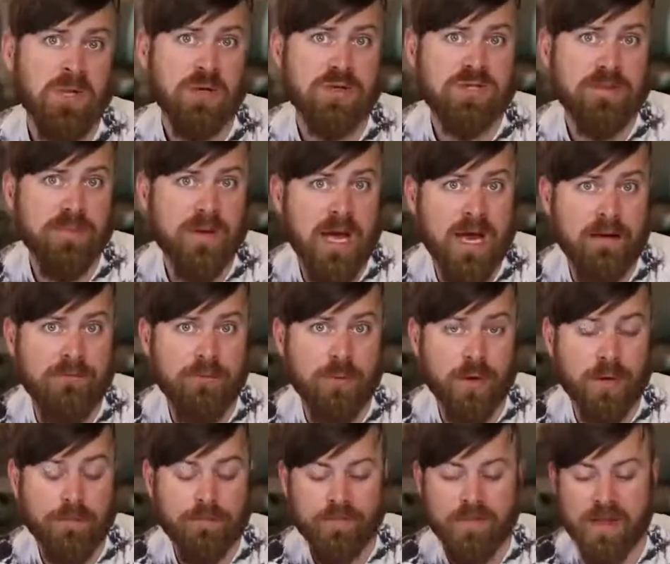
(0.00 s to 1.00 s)
they'll supply it for
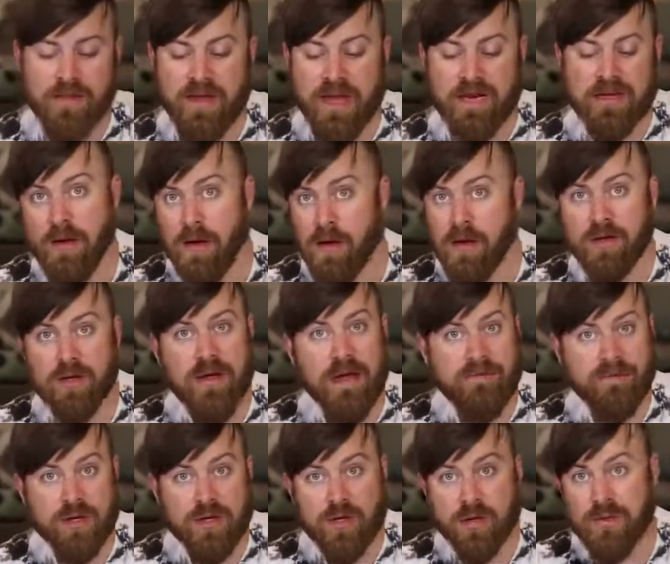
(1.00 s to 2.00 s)
you. And then all you
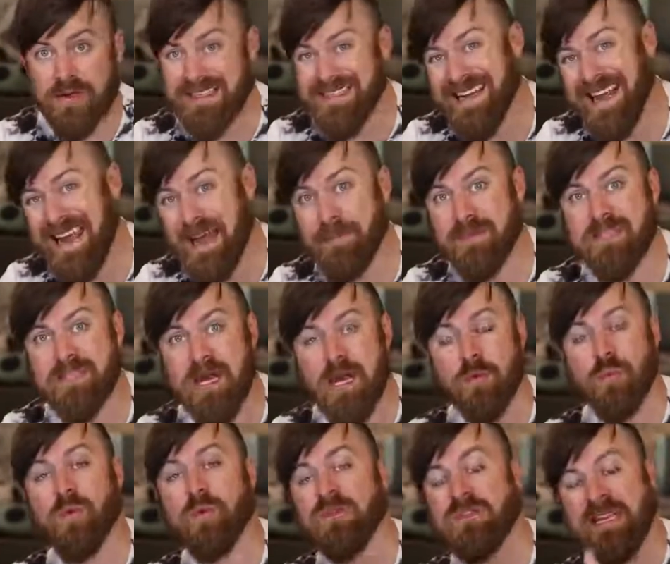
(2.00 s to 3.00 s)
have to do is
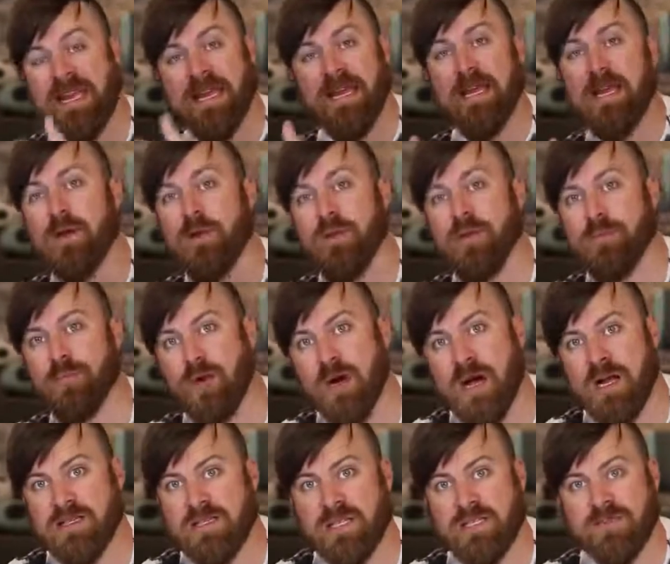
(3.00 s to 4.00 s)
Amazon will take care of the
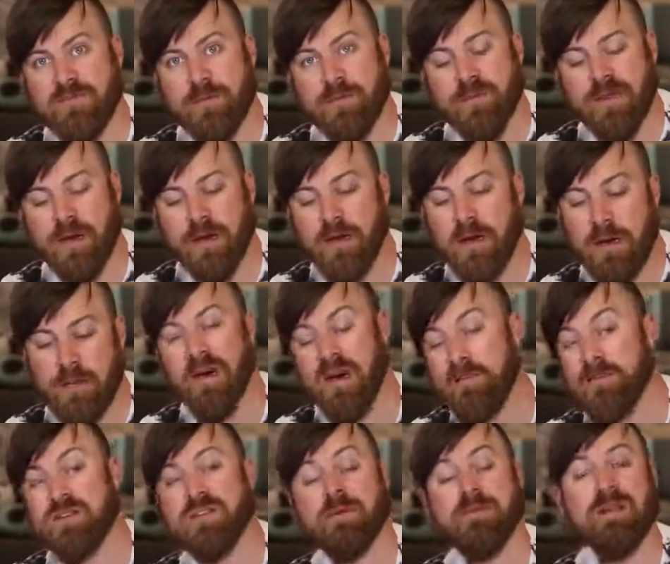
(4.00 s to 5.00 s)
process from there, and
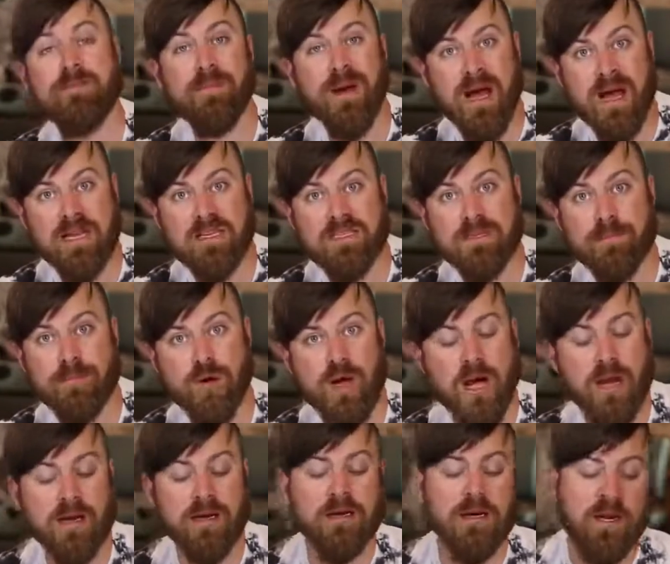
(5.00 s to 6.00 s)
whenever somebody buys the
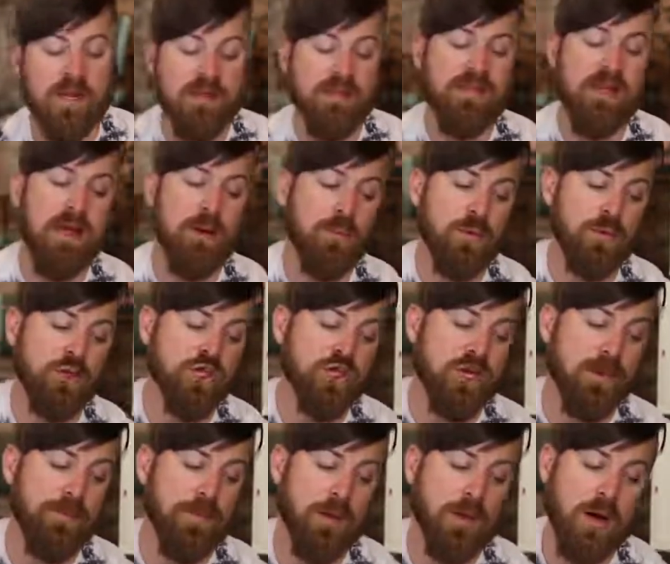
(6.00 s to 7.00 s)
product, they will
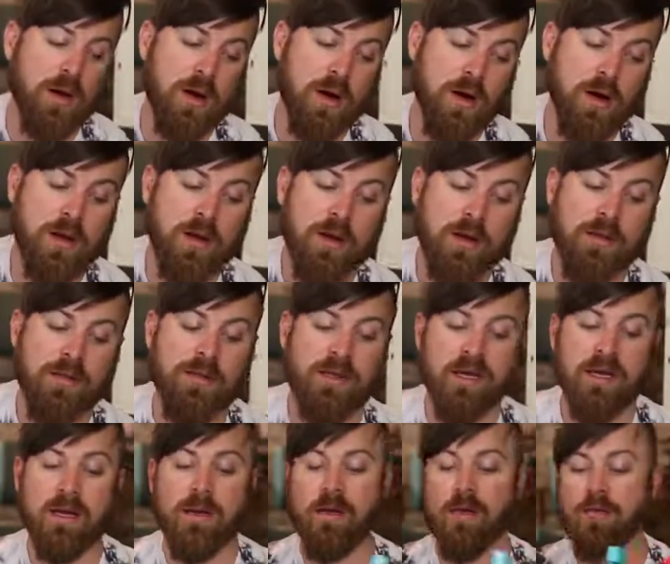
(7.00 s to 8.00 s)
ship along
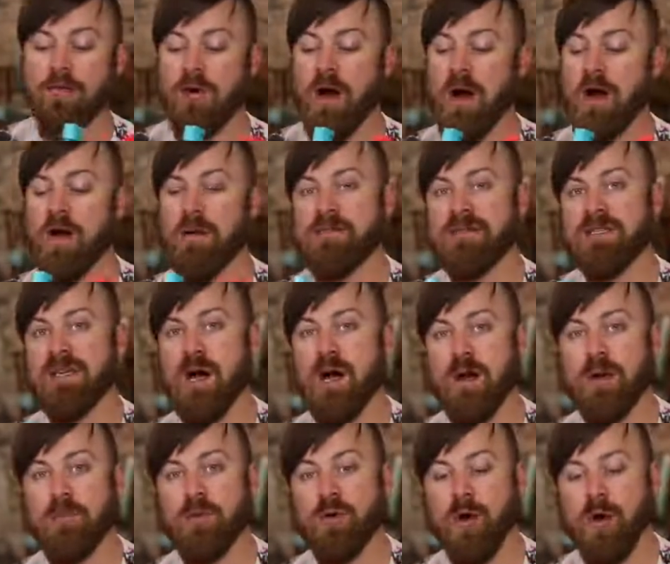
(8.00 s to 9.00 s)
the Rock'em
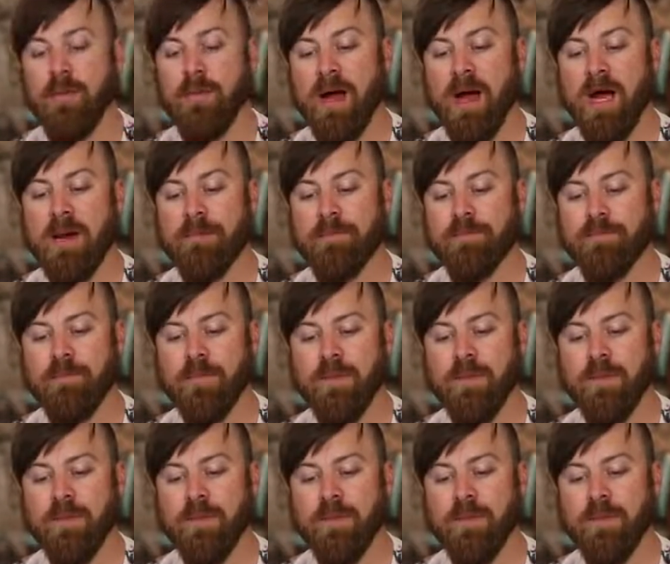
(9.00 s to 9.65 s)
Sock'em robot